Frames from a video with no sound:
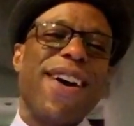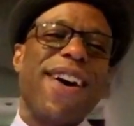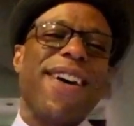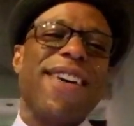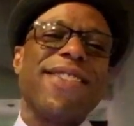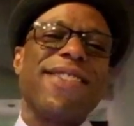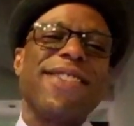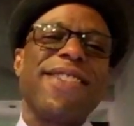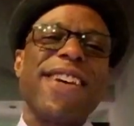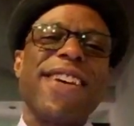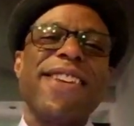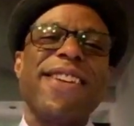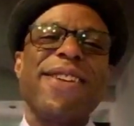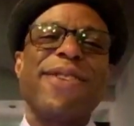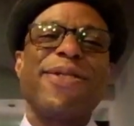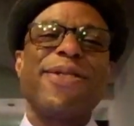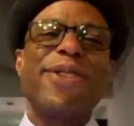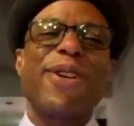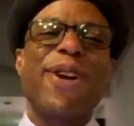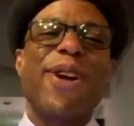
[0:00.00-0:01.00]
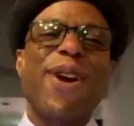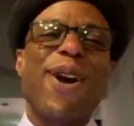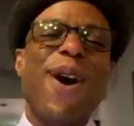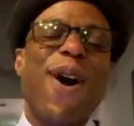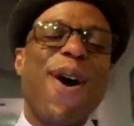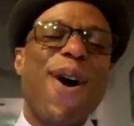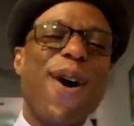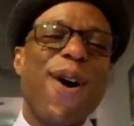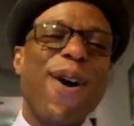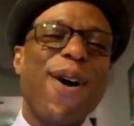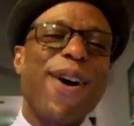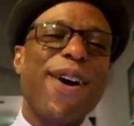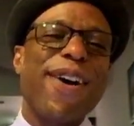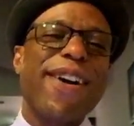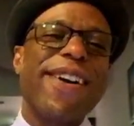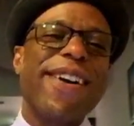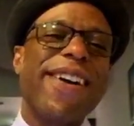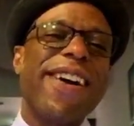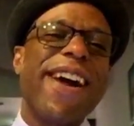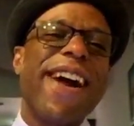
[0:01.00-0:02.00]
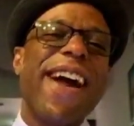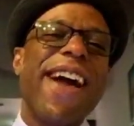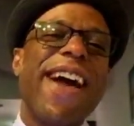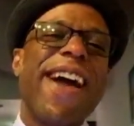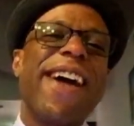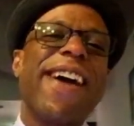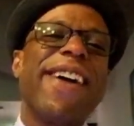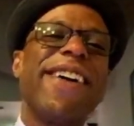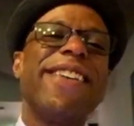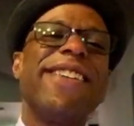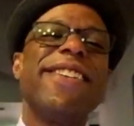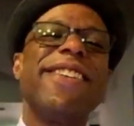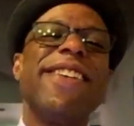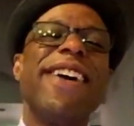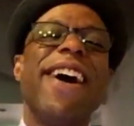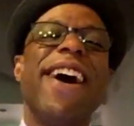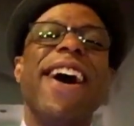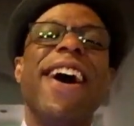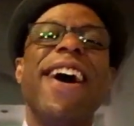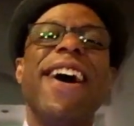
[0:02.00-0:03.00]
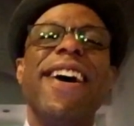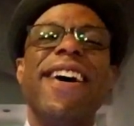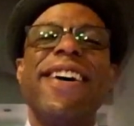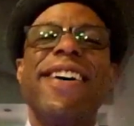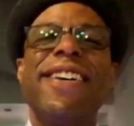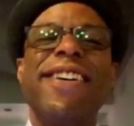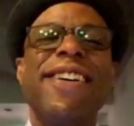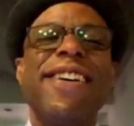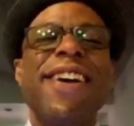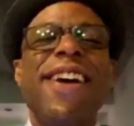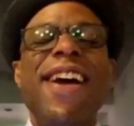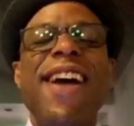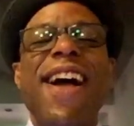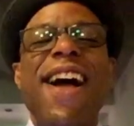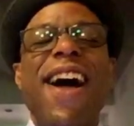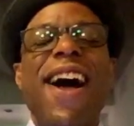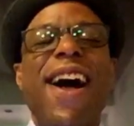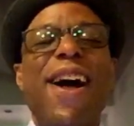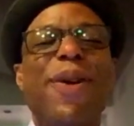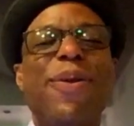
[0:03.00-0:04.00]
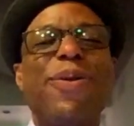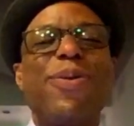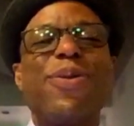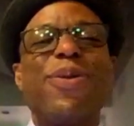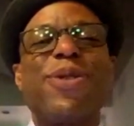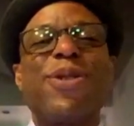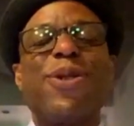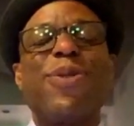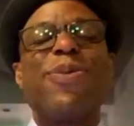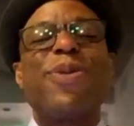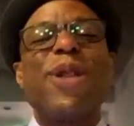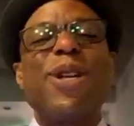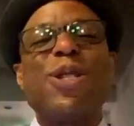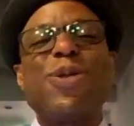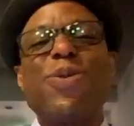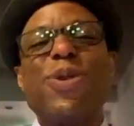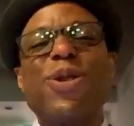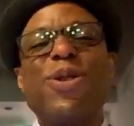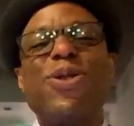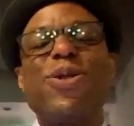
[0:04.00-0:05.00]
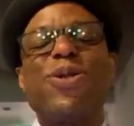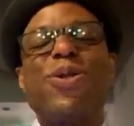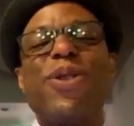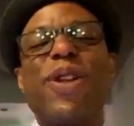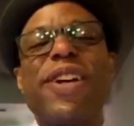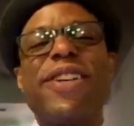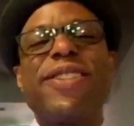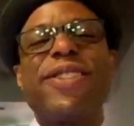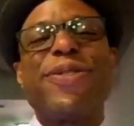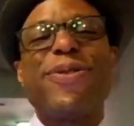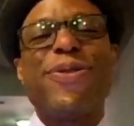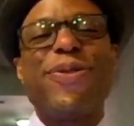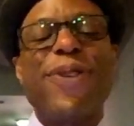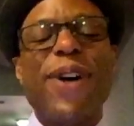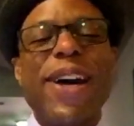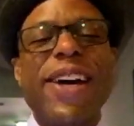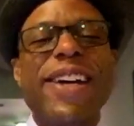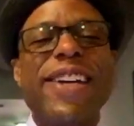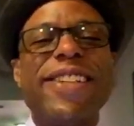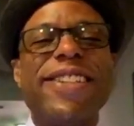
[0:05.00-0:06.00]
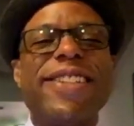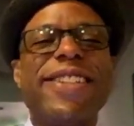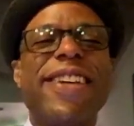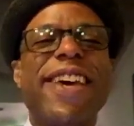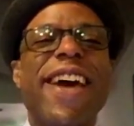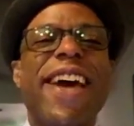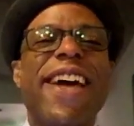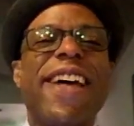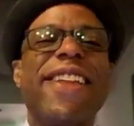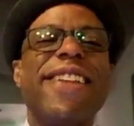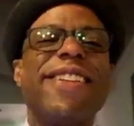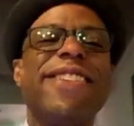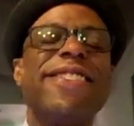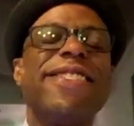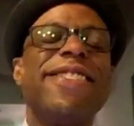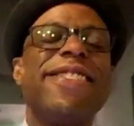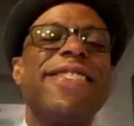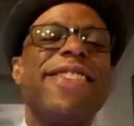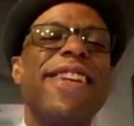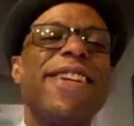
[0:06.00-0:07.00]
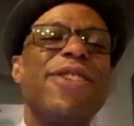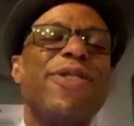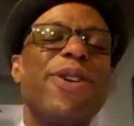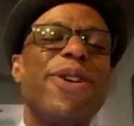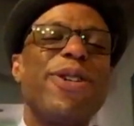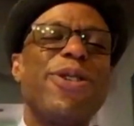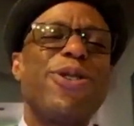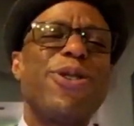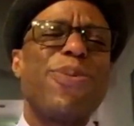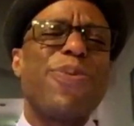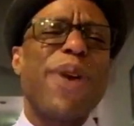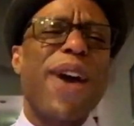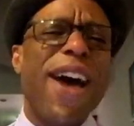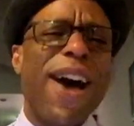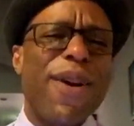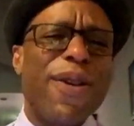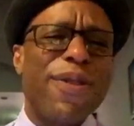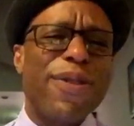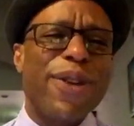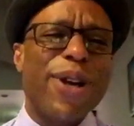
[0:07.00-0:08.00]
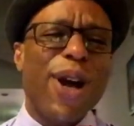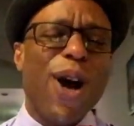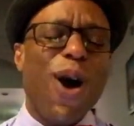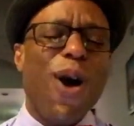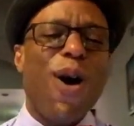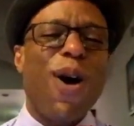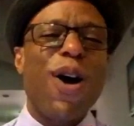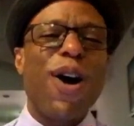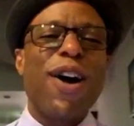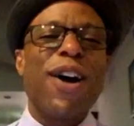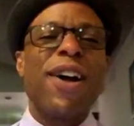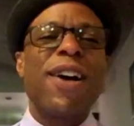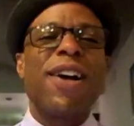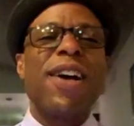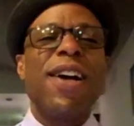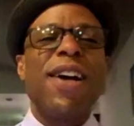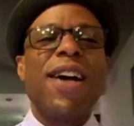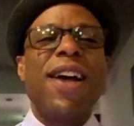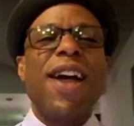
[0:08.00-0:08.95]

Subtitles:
I'll say there was a car, and I was with some lesbians who like to fight, and they try to jump out of the car.